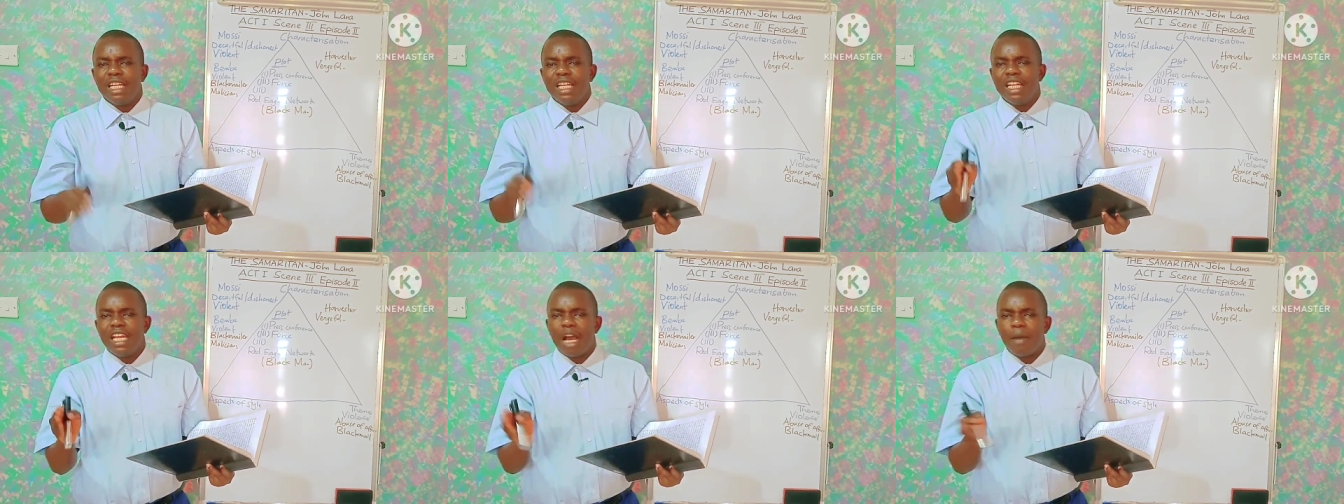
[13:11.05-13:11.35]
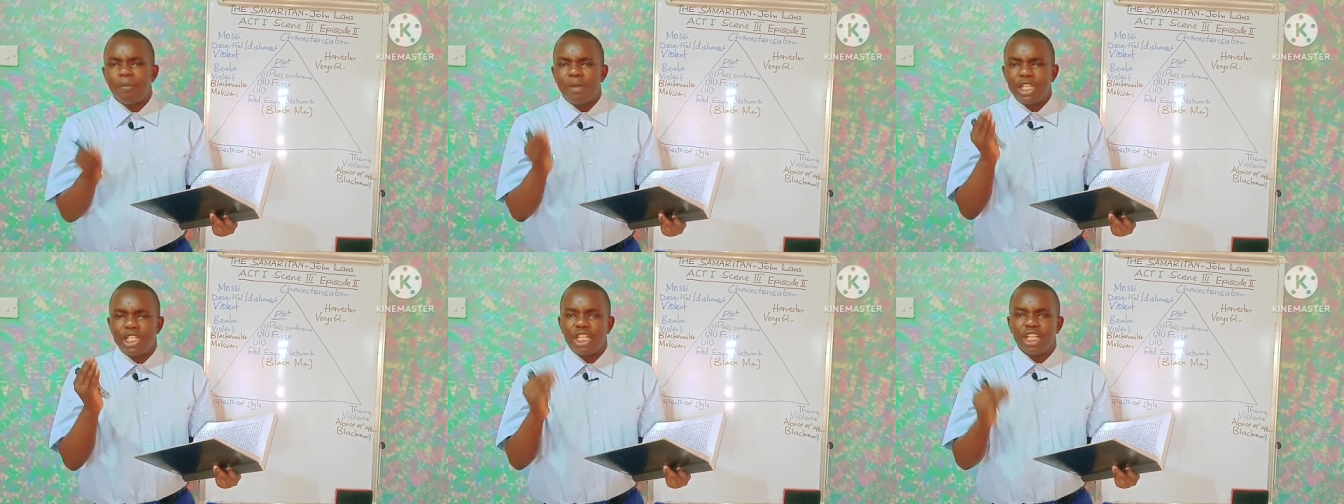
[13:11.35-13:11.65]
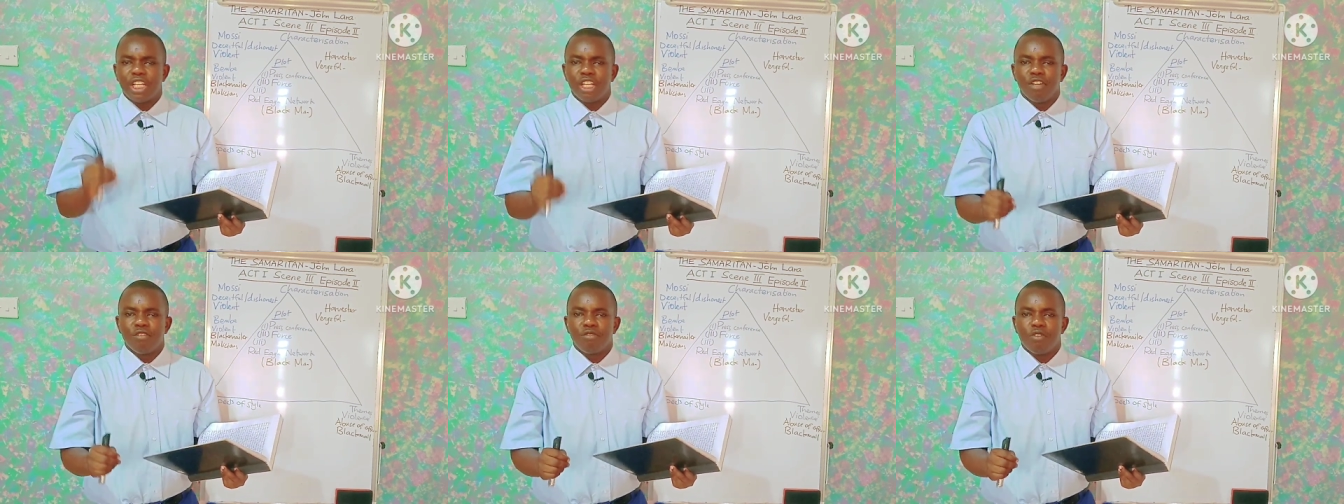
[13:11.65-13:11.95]

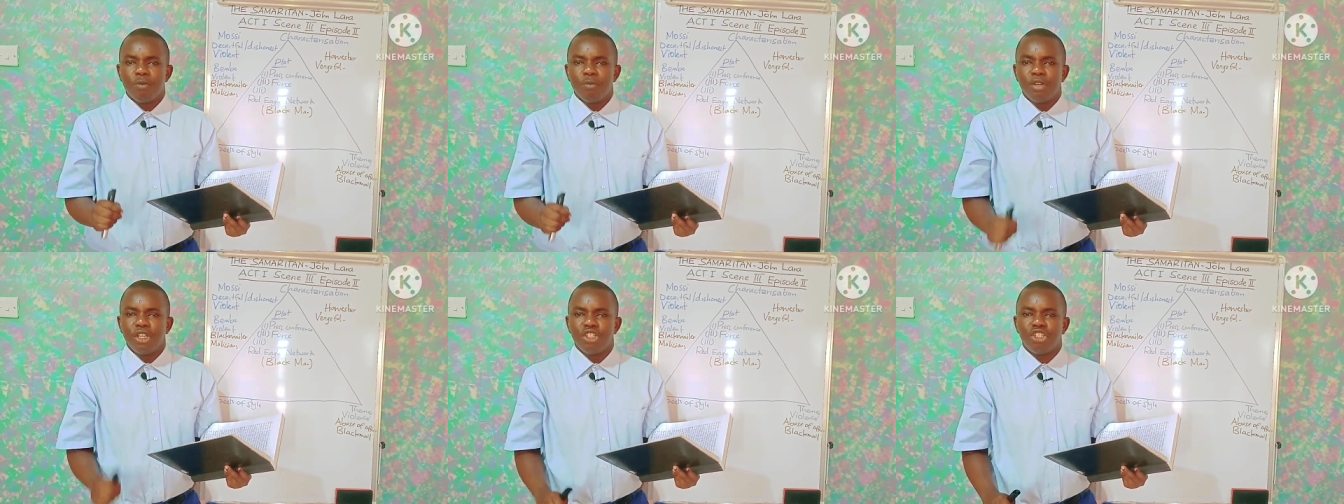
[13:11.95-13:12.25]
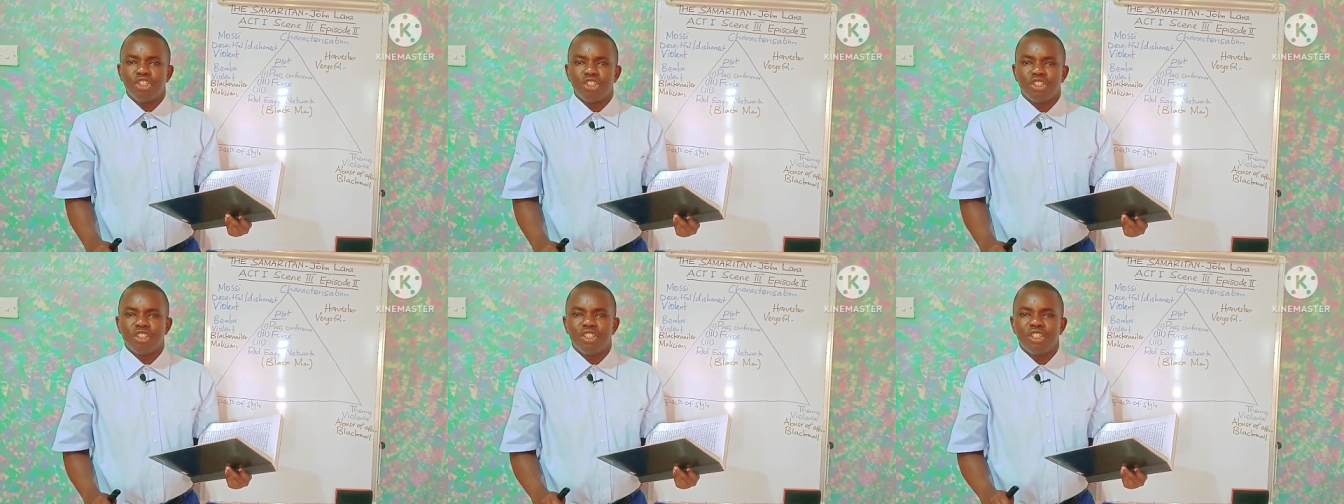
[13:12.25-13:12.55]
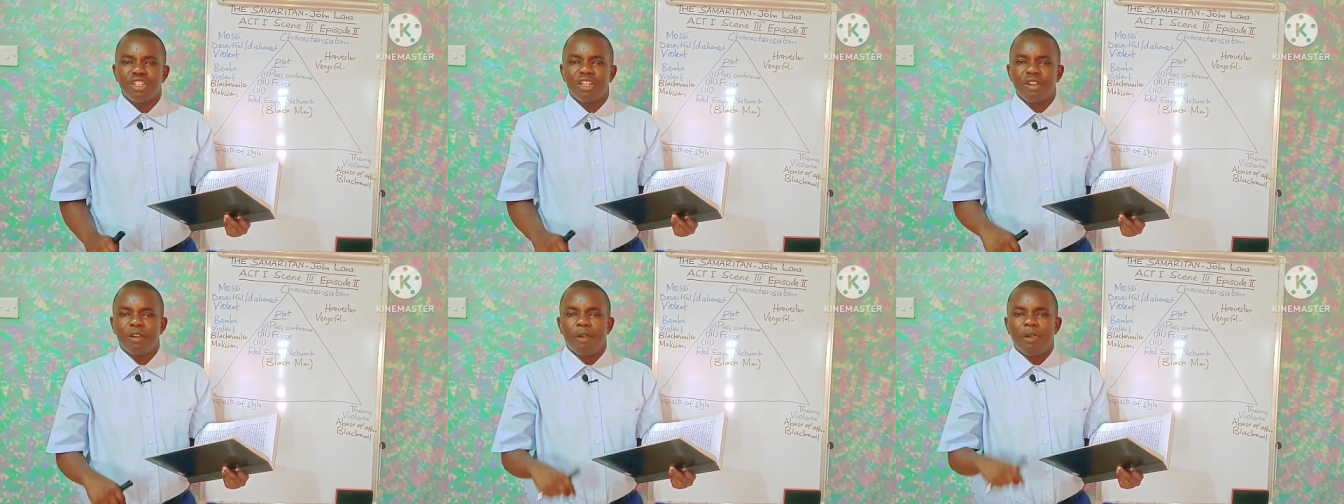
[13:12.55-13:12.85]
damaging information
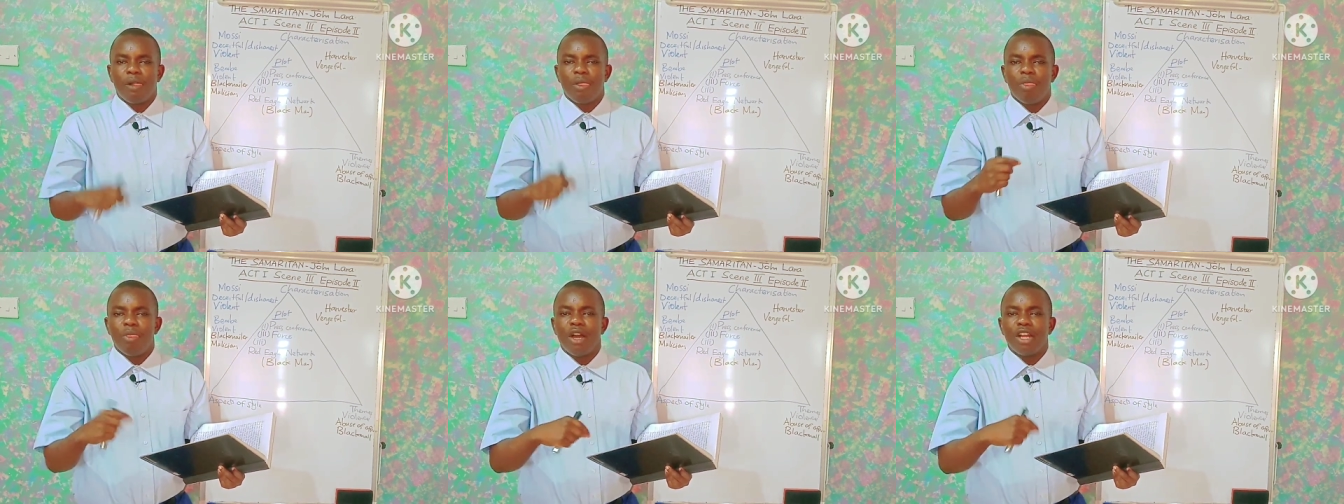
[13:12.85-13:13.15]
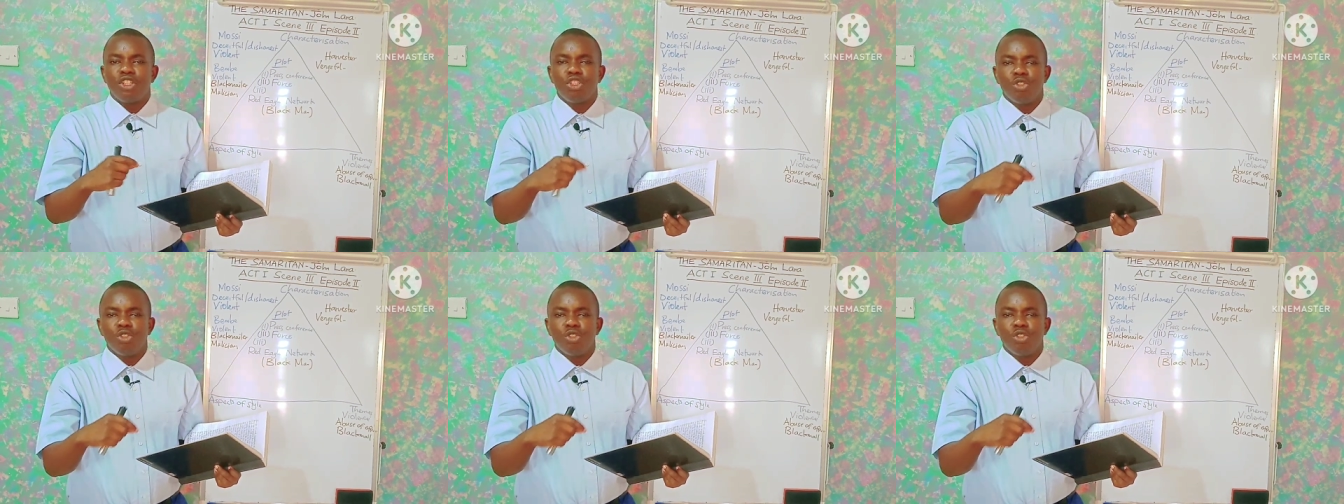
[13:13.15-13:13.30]
that